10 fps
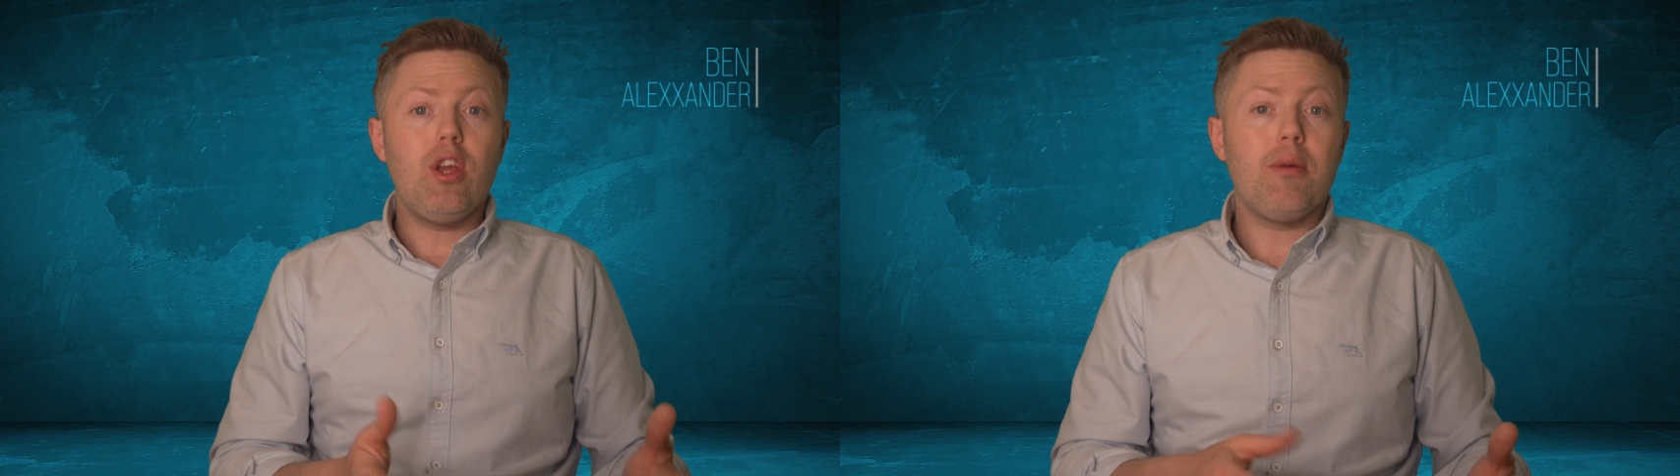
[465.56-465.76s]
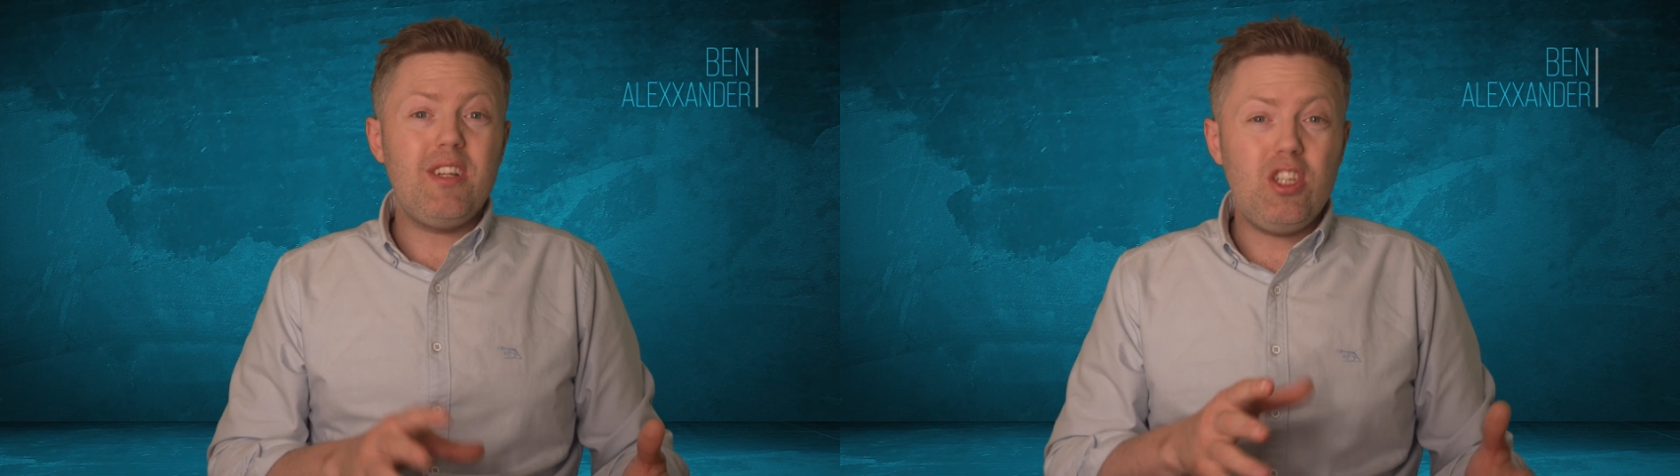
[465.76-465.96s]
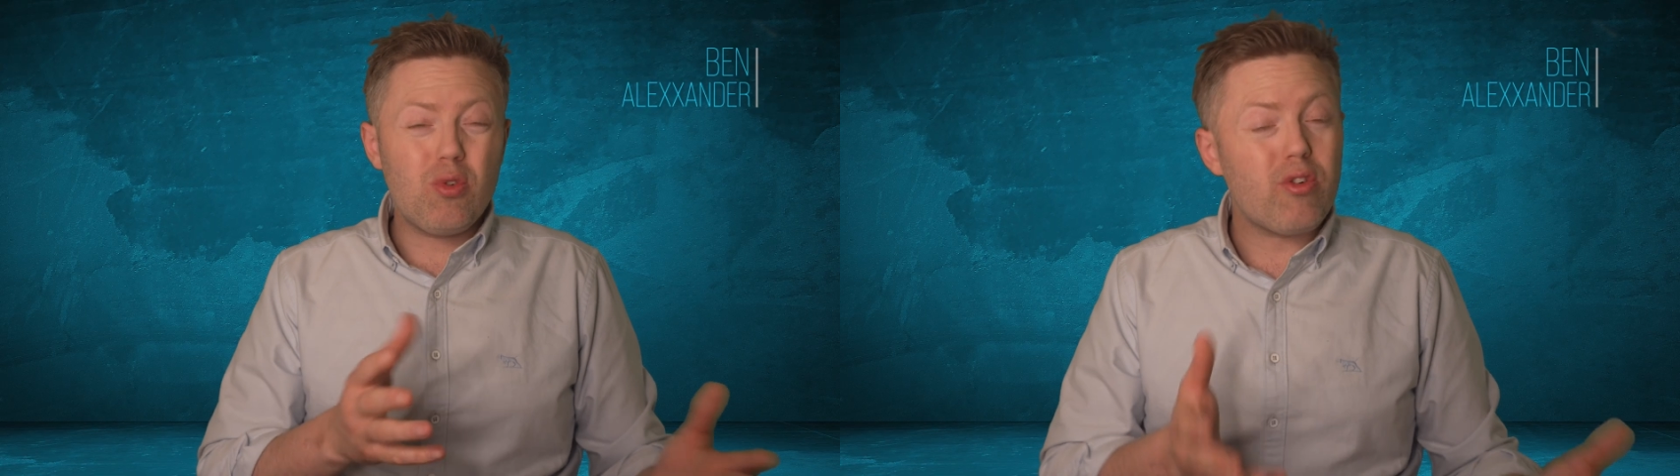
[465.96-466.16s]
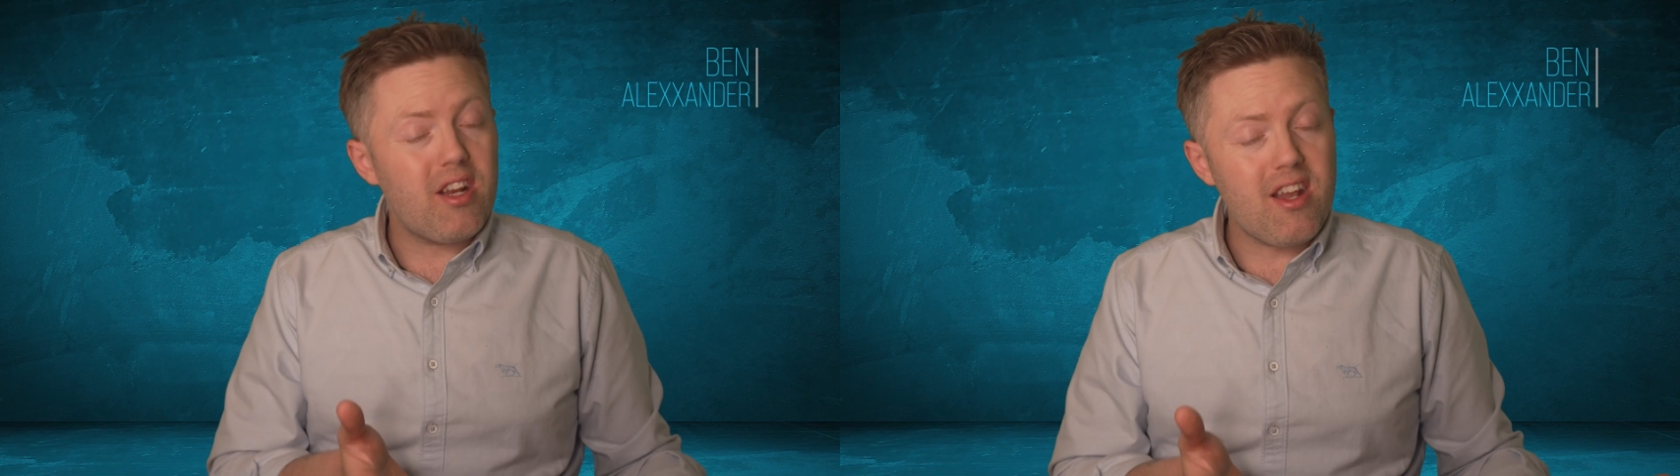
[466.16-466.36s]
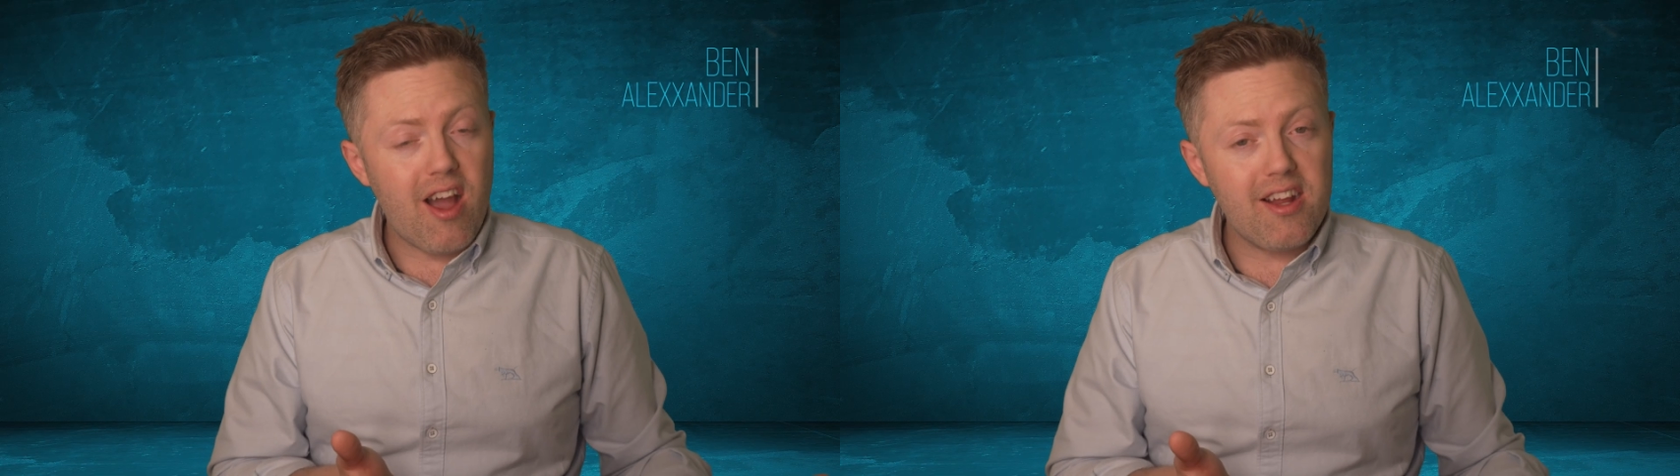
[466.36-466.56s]
I mean, you're on
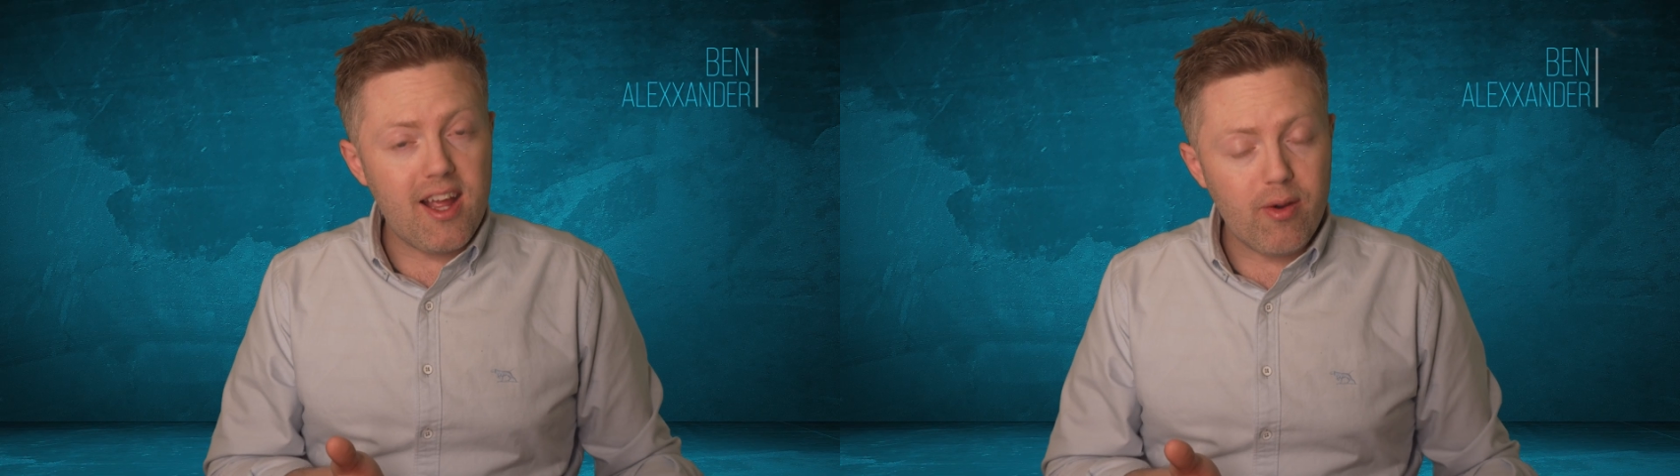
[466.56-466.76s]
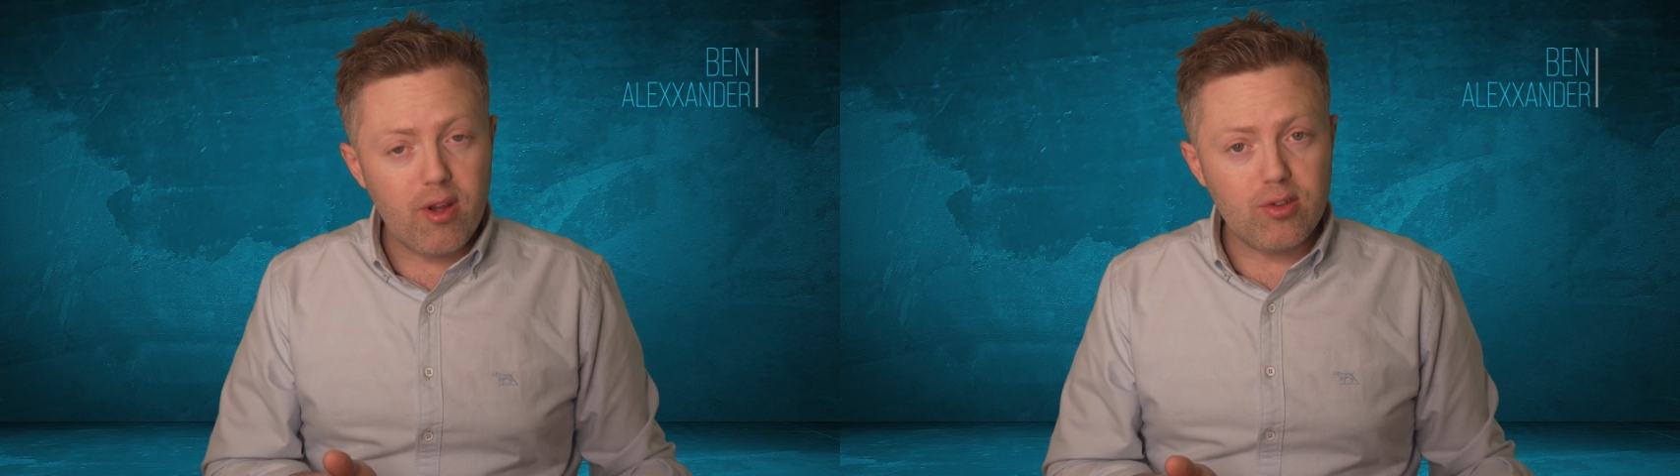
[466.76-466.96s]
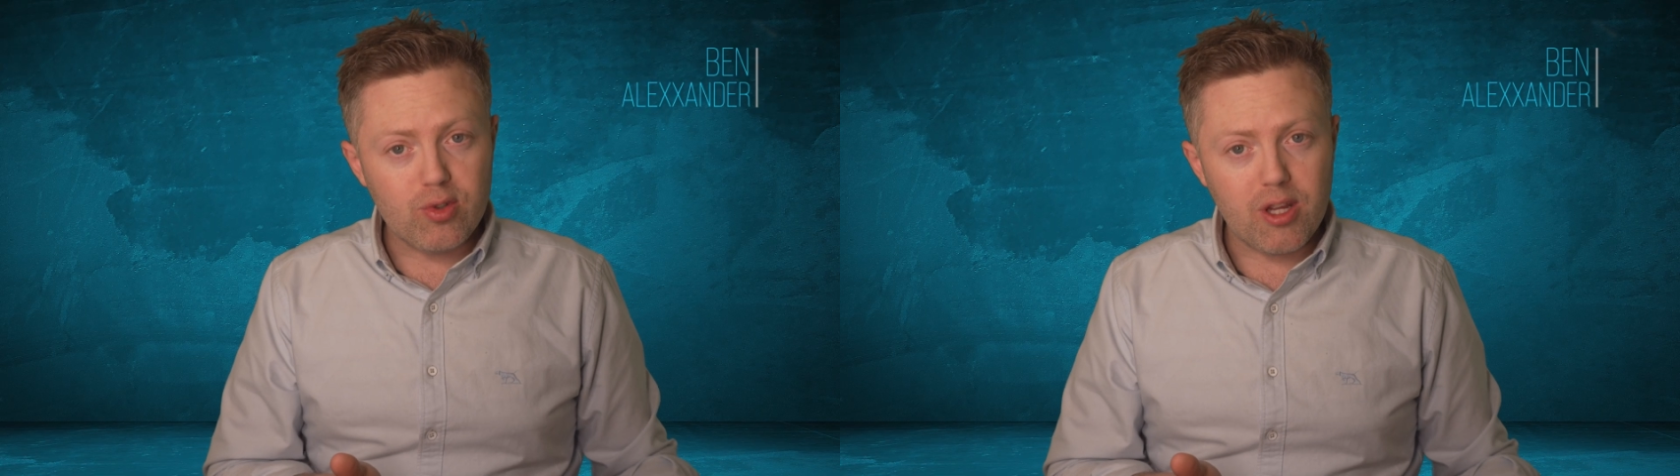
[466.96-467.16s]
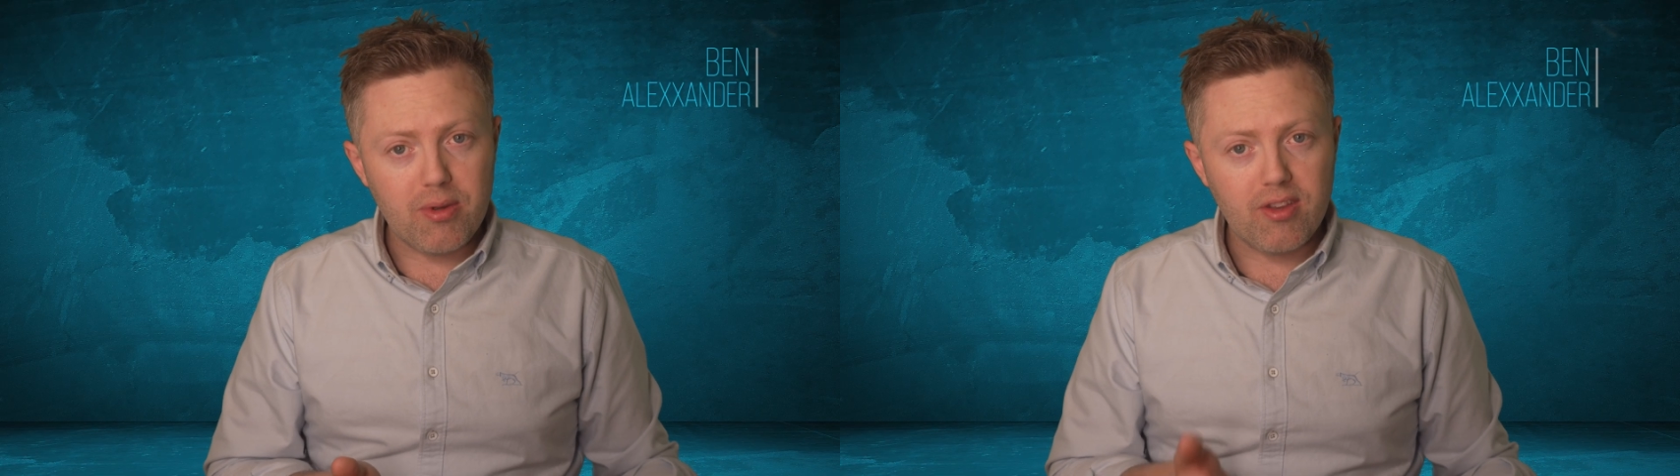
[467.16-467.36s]
a 9 hour road trip,